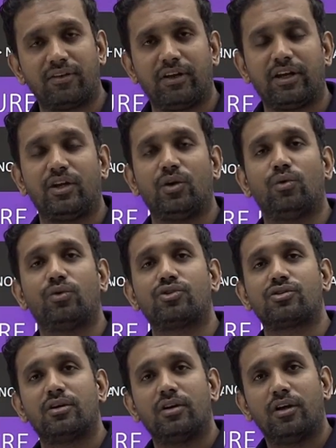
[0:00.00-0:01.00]

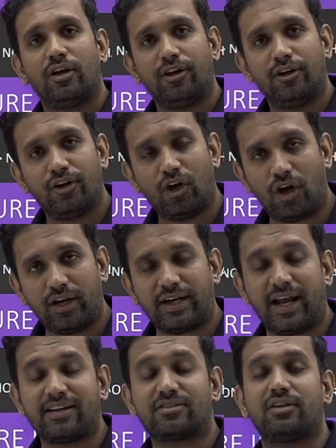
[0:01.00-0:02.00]
revenues,
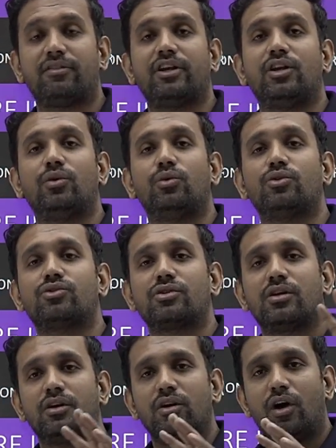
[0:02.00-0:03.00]
non-tax
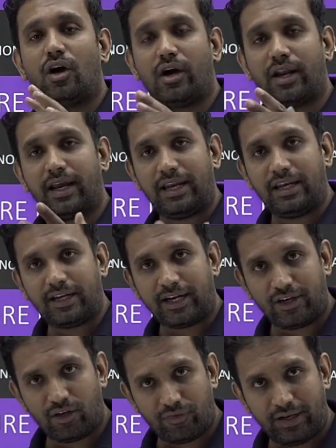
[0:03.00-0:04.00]
revenues, or any
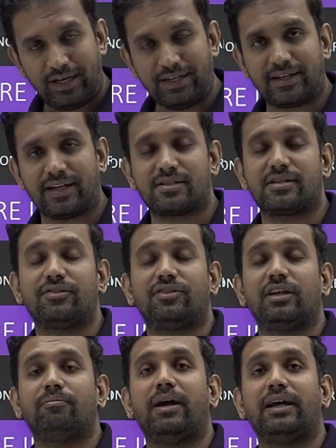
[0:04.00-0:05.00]
kind of interest
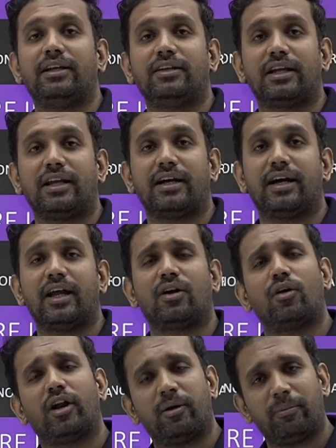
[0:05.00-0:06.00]
received by the Telangana
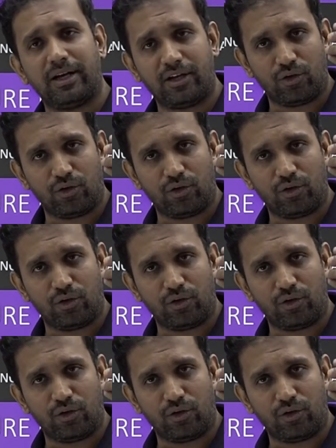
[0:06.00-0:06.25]
government.